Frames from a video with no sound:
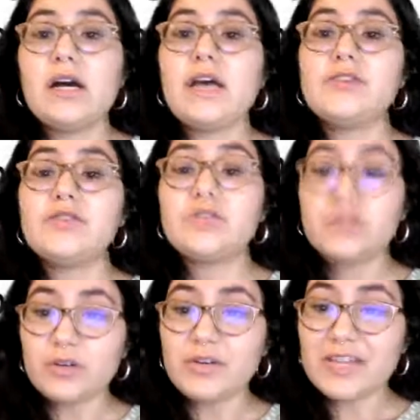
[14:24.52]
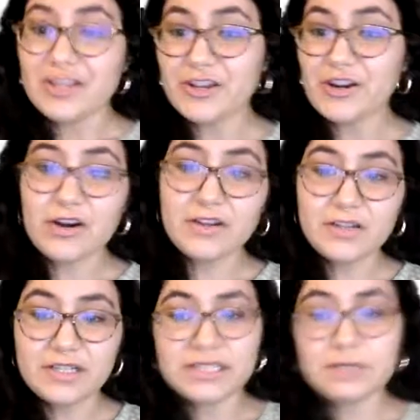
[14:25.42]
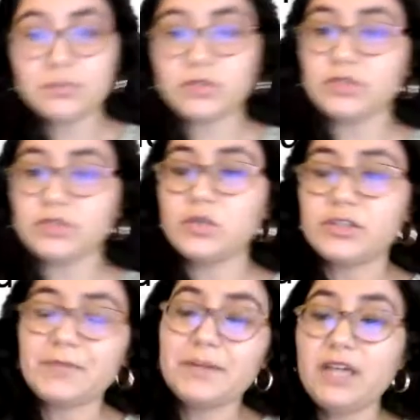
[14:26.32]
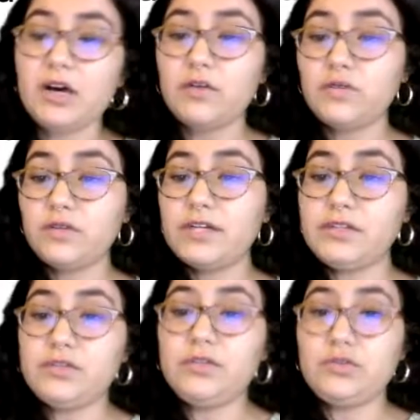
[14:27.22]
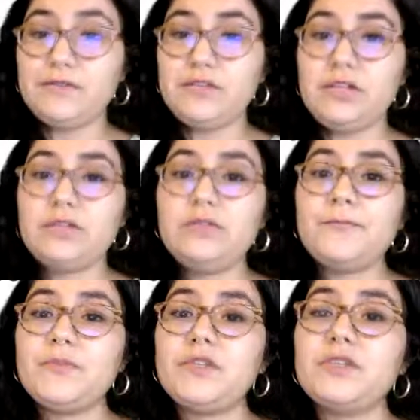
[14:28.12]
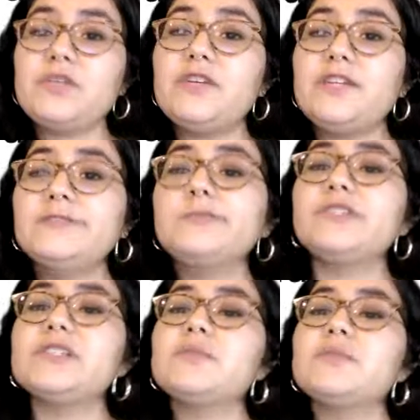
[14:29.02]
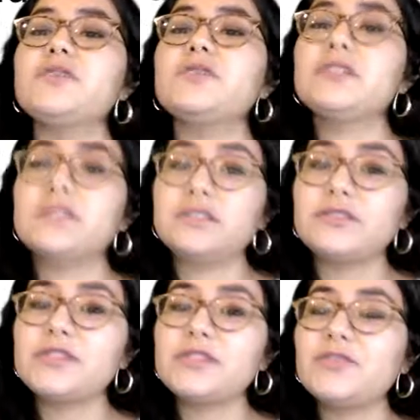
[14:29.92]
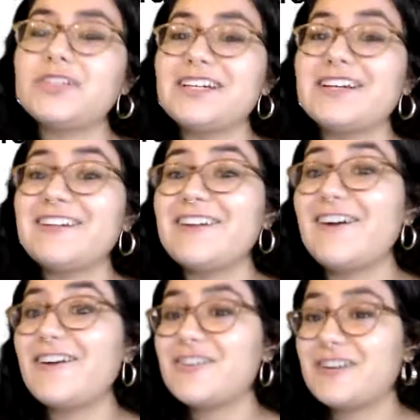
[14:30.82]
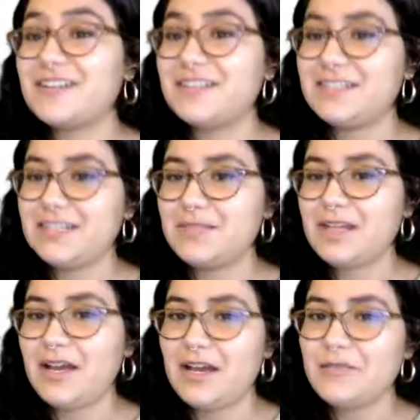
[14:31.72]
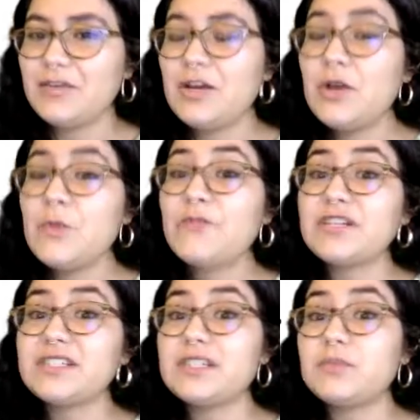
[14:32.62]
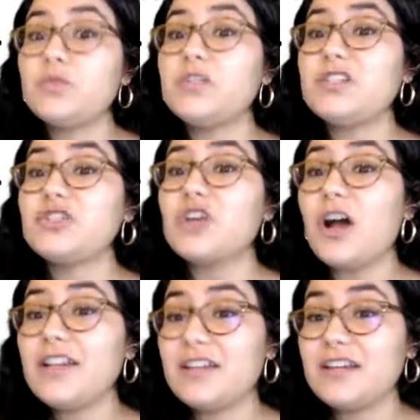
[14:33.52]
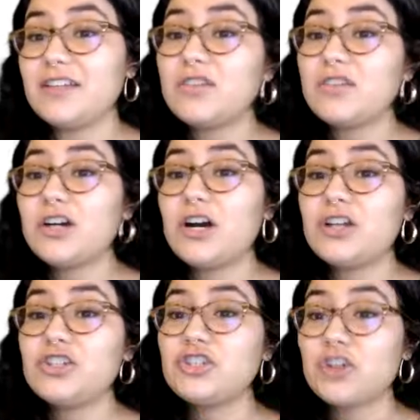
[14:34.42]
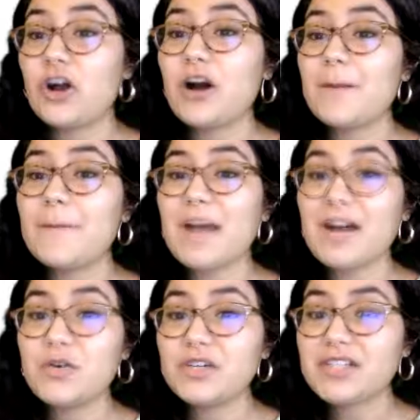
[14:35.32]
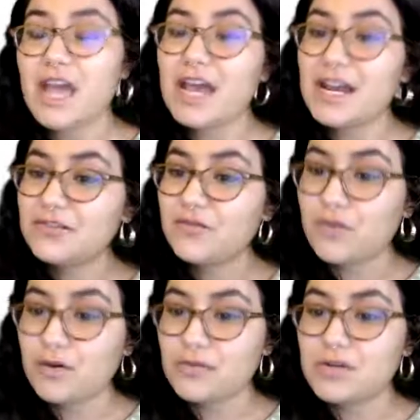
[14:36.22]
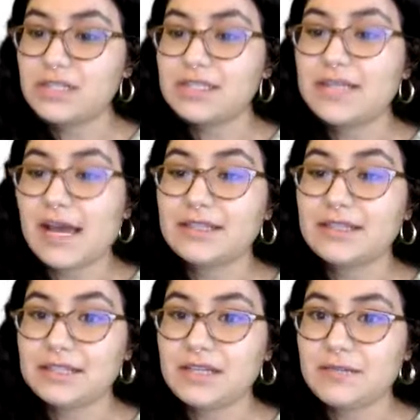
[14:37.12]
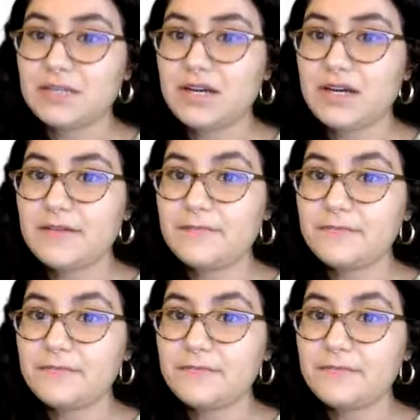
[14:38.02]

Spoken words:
And so here are their examples, which might be helpful as you review. So a variable is mutually exclusive when it cannot occur at the same time. For example, when jogging, you cannot jog backwards and forwards at the same time.